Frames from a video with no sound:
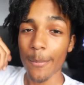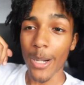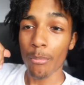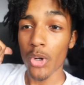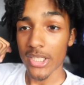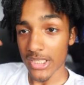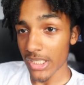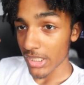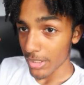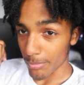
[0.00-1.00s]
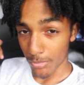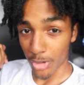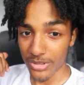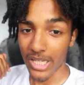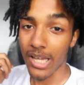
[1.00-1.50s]
and my boy Sently, you know what
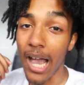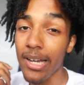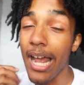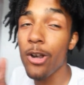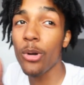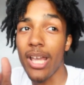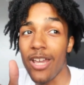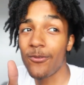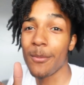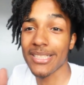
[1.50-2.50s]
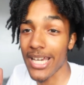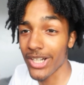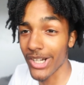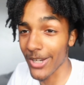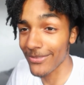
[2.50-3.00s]
I'm saying? Y'all know the infamous
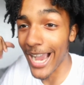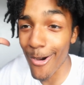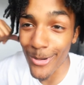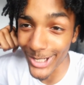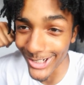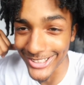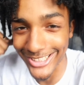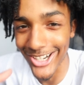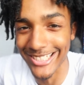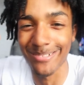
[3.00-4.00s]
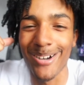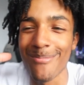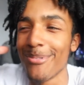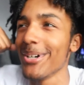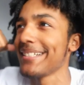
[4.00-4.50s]
editor. If y'all want to go talk to my
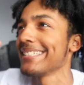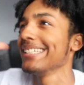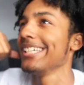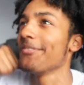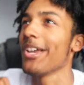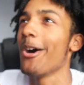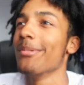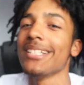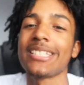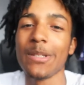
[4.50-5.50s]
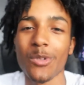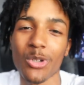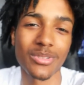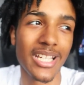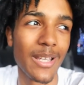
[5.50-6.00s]
boy Sently, if y'all want to see me, you know
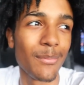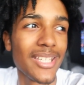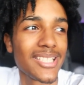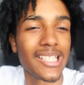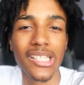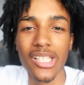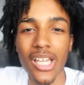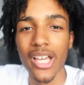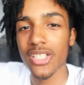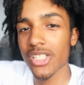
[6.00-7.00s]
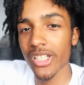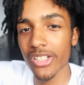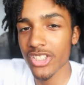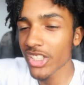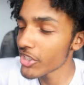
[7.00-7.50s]
what I'm saying? Me and Sently
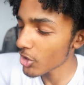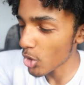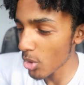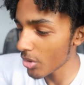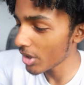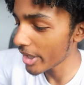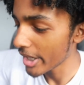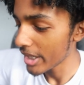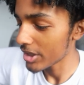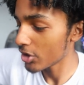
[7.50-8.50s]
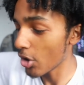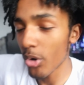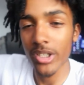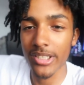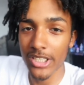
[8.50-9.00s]
chill in the court, go
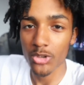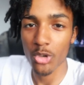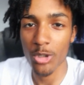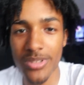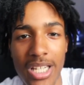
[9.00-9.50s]
on the Discord, you know what I'm